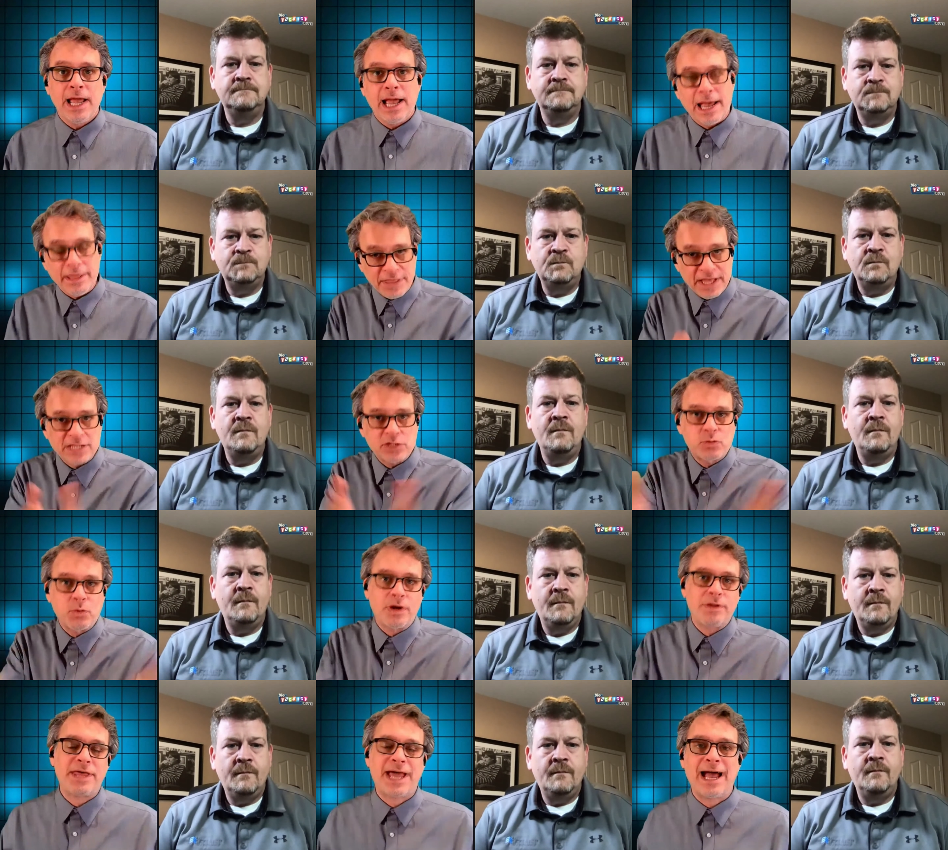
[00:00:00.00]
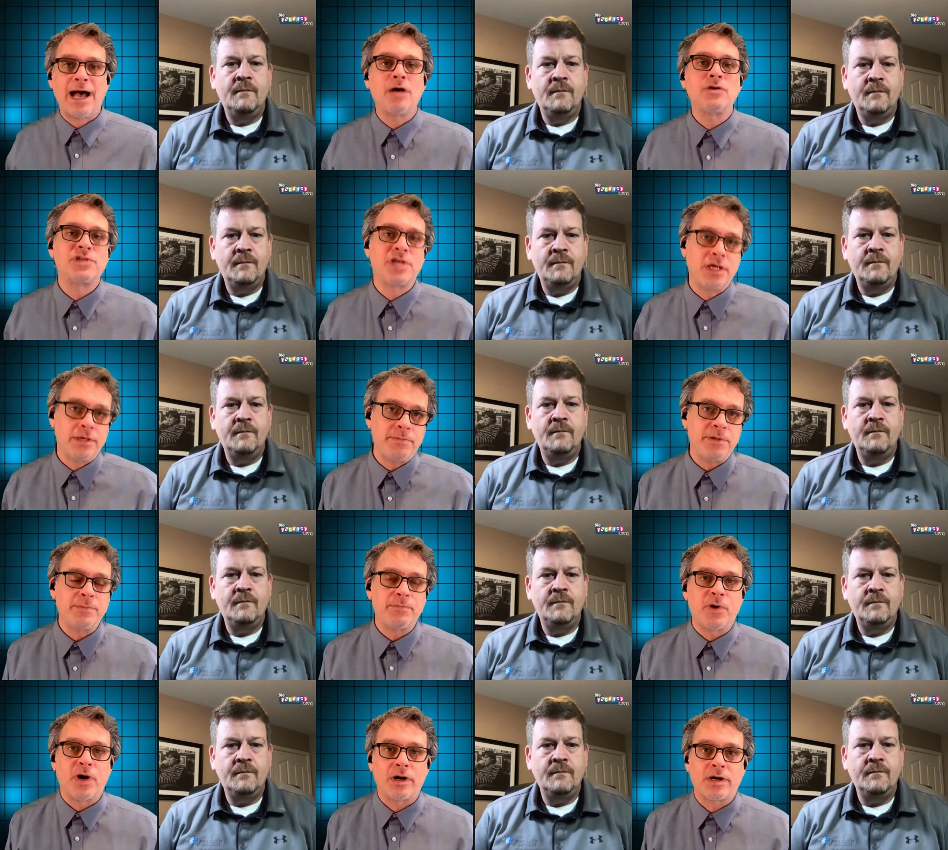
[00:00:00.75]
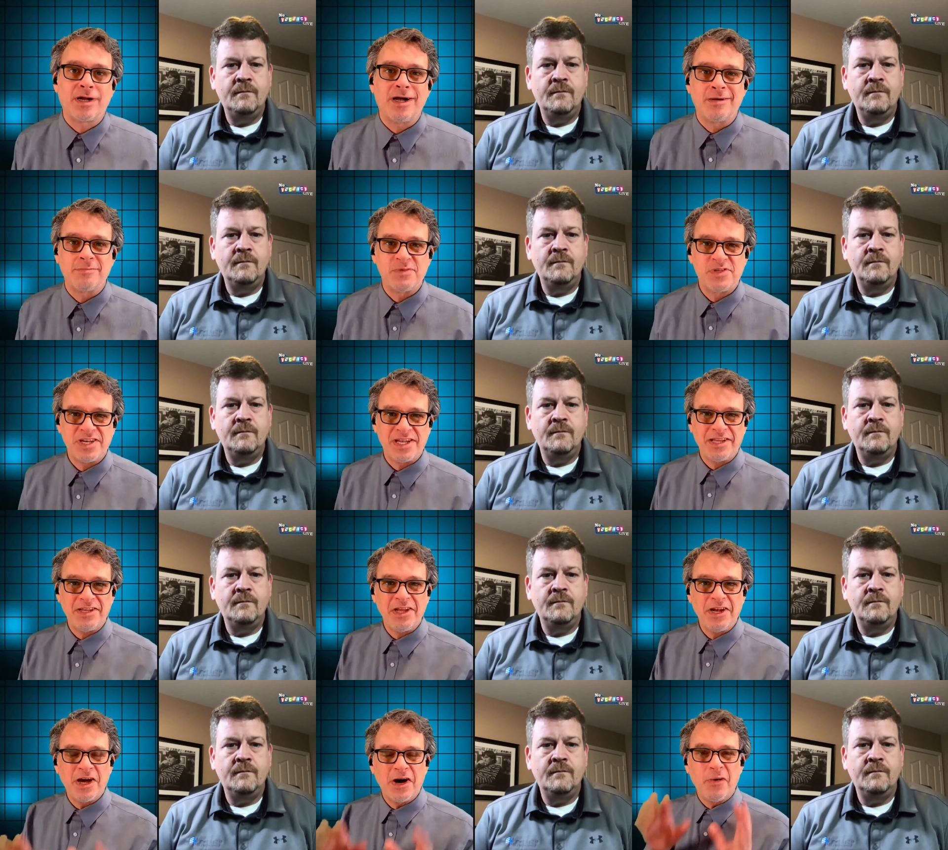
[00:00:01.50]
Speaker 1: And that's where the housekeeping part comes
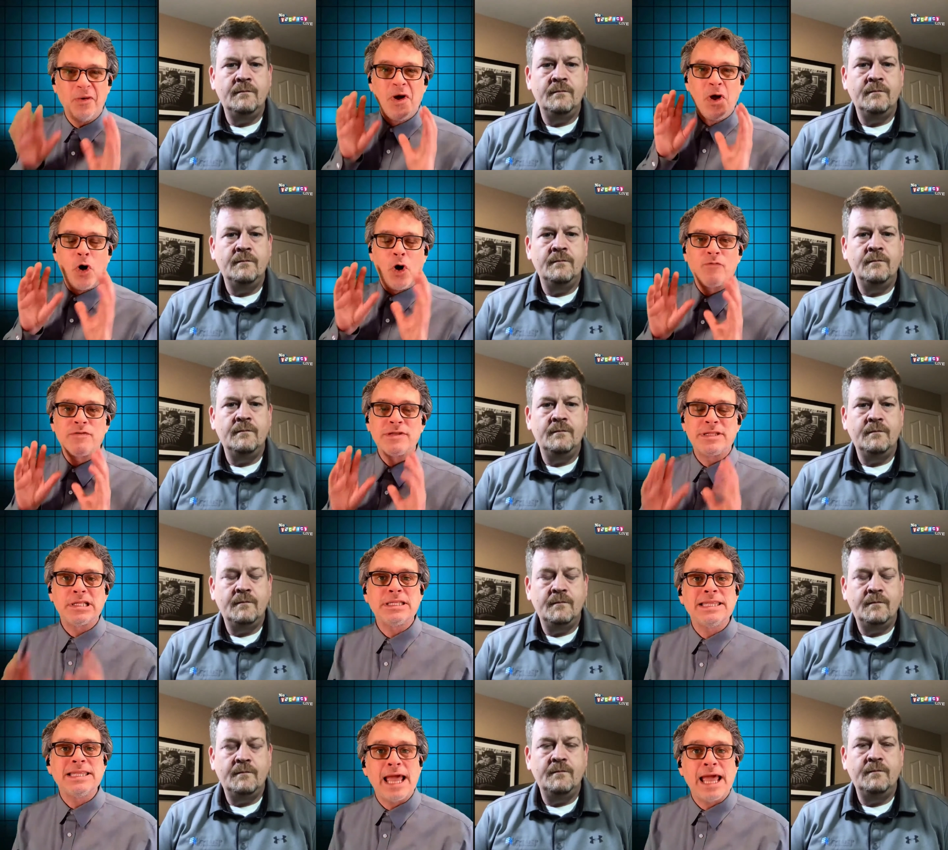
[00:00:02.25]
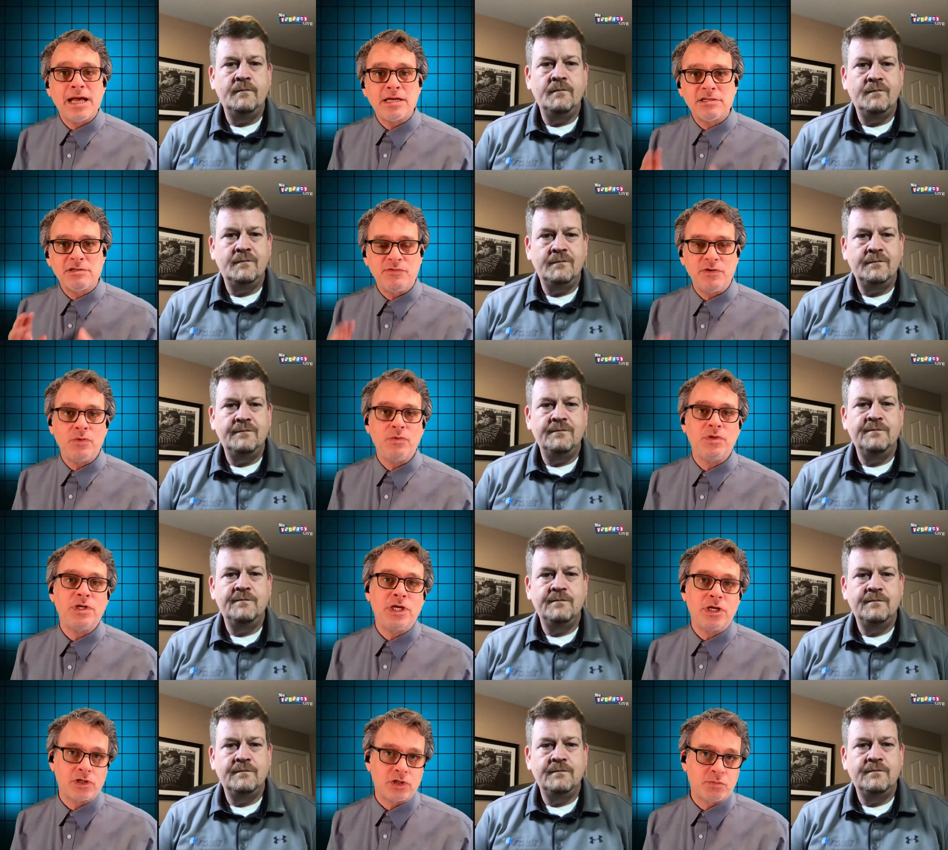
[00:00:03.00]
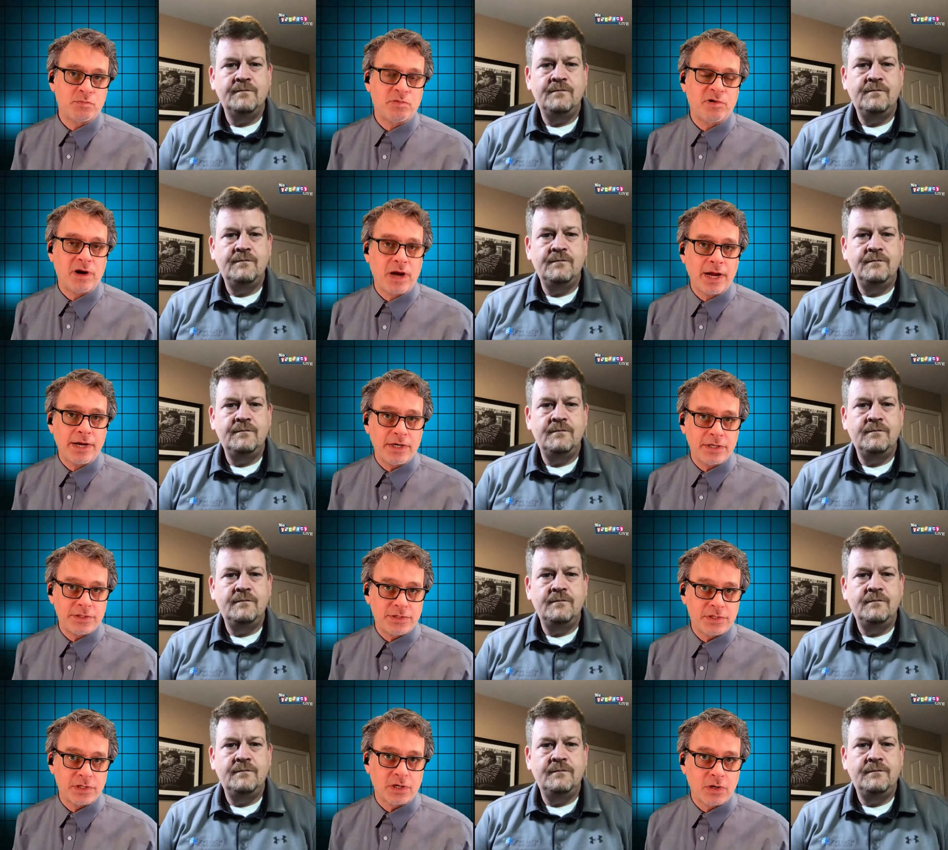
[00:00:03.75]
in. You know, over the last few years
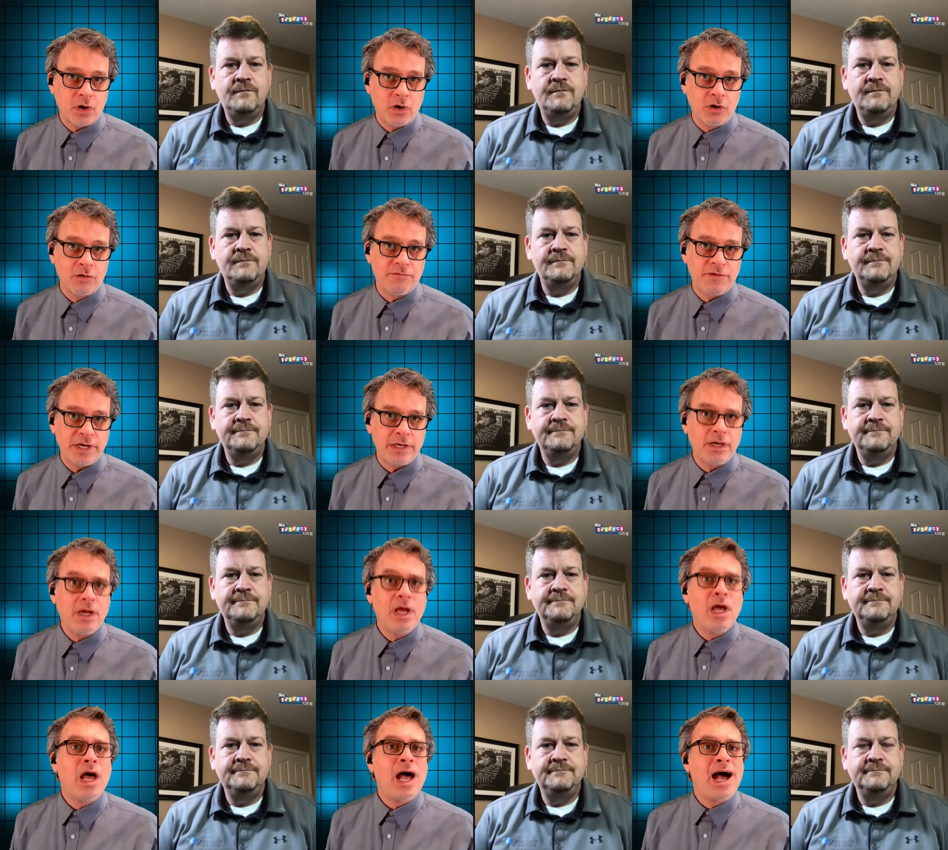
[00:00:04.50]
prior to COVID,